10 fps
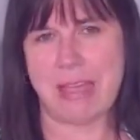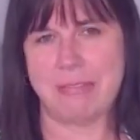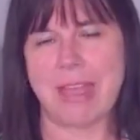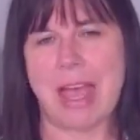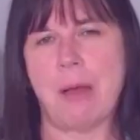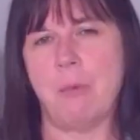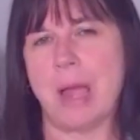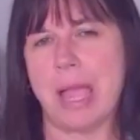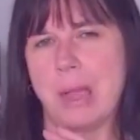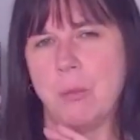And that
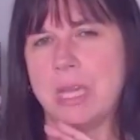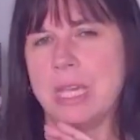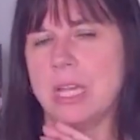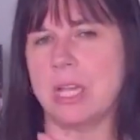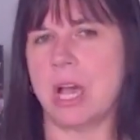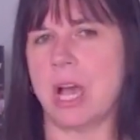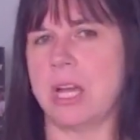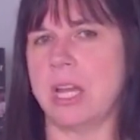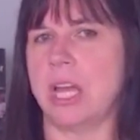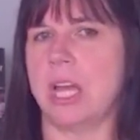way we can
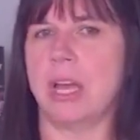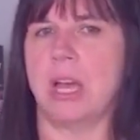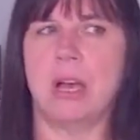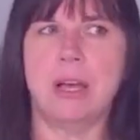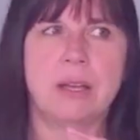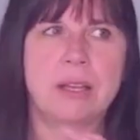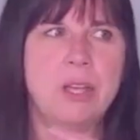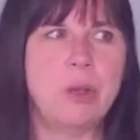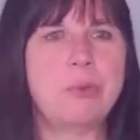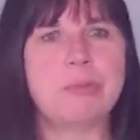kind of uh,
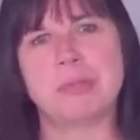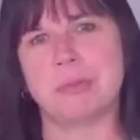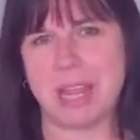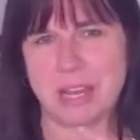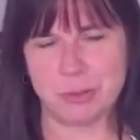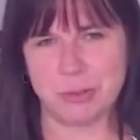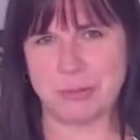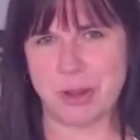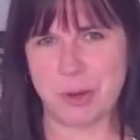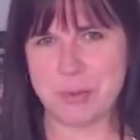go through some natural
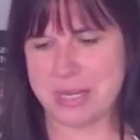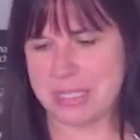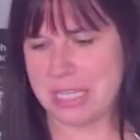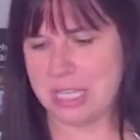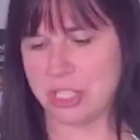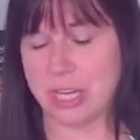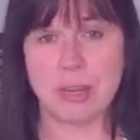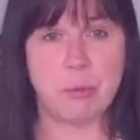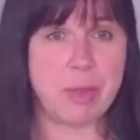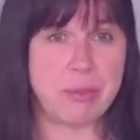environment
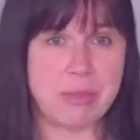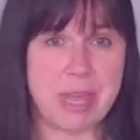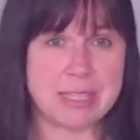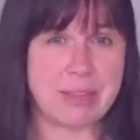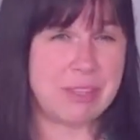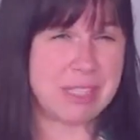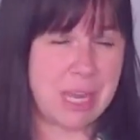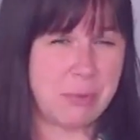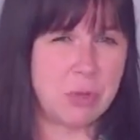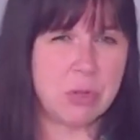teaching, whether that's at the
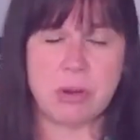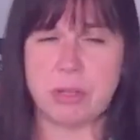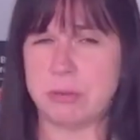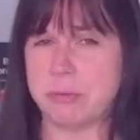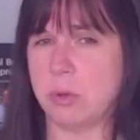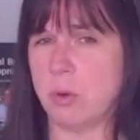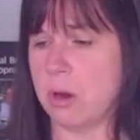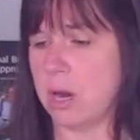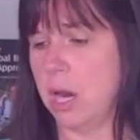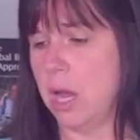table or on the
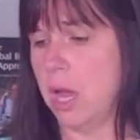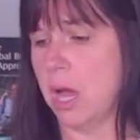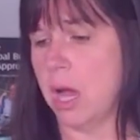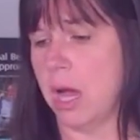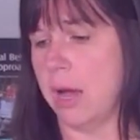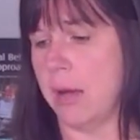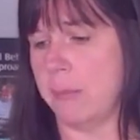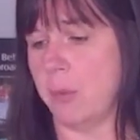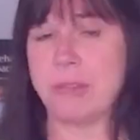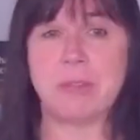floor,
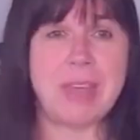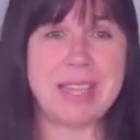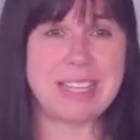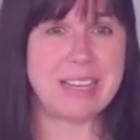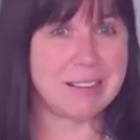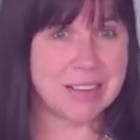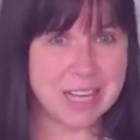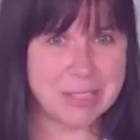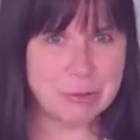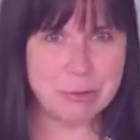um, whether that's in the
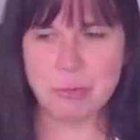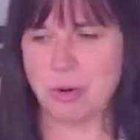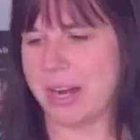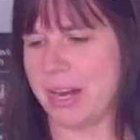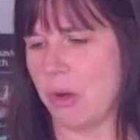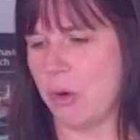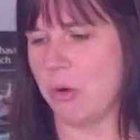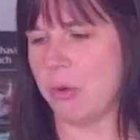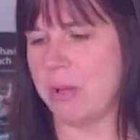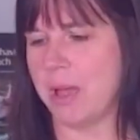classroom or at
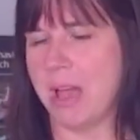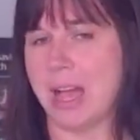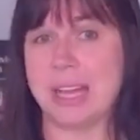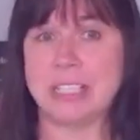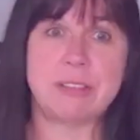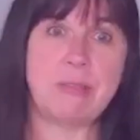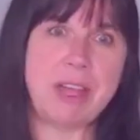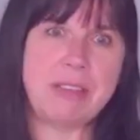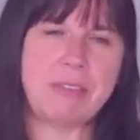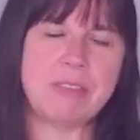home. I just
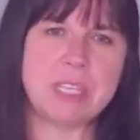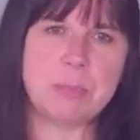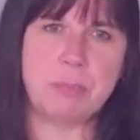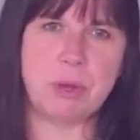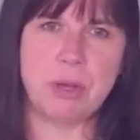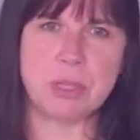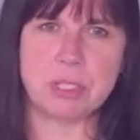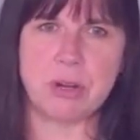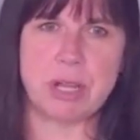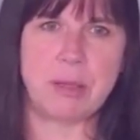find that this book,
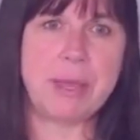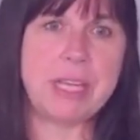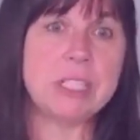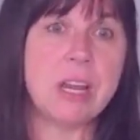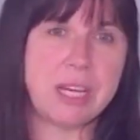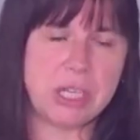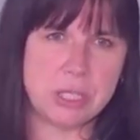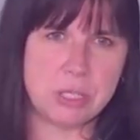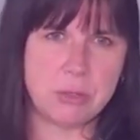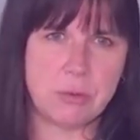starting at page
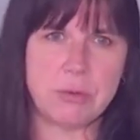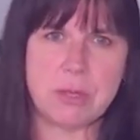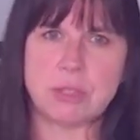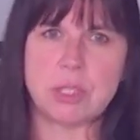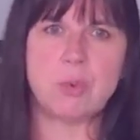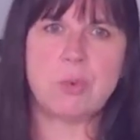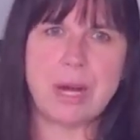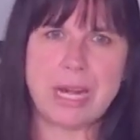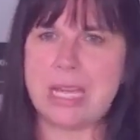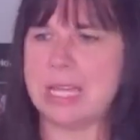92, there's
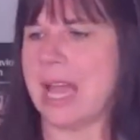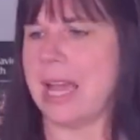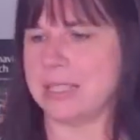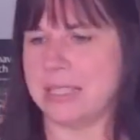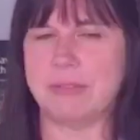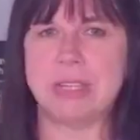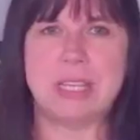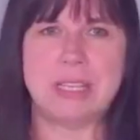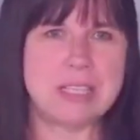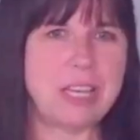20
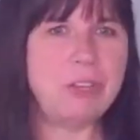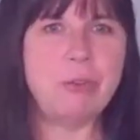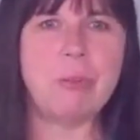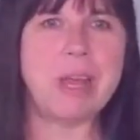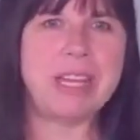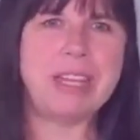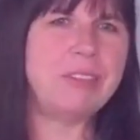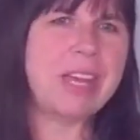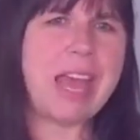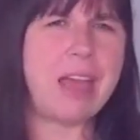activities. And you might
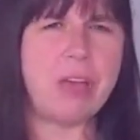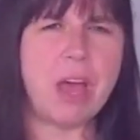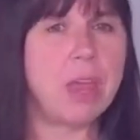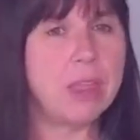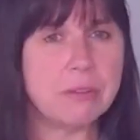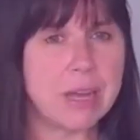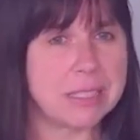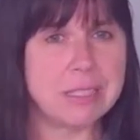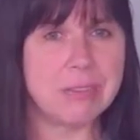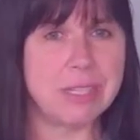even have other
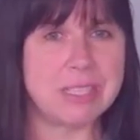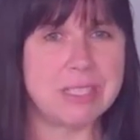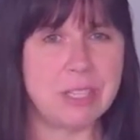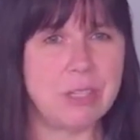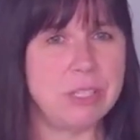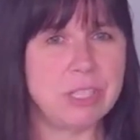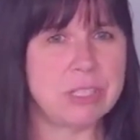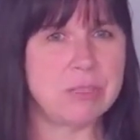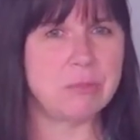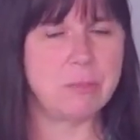activities that you could
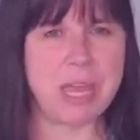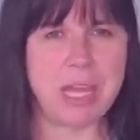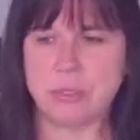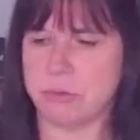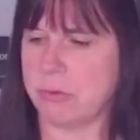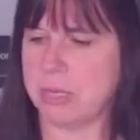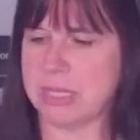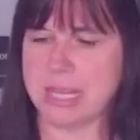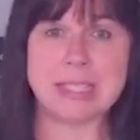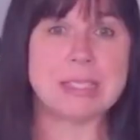just page through
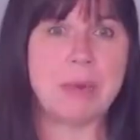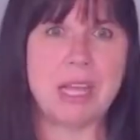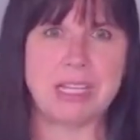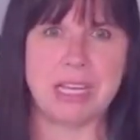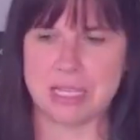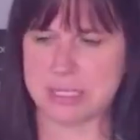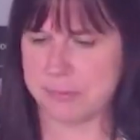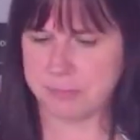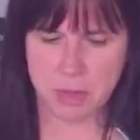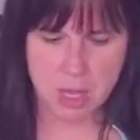these and get some
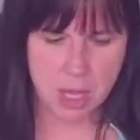ideas.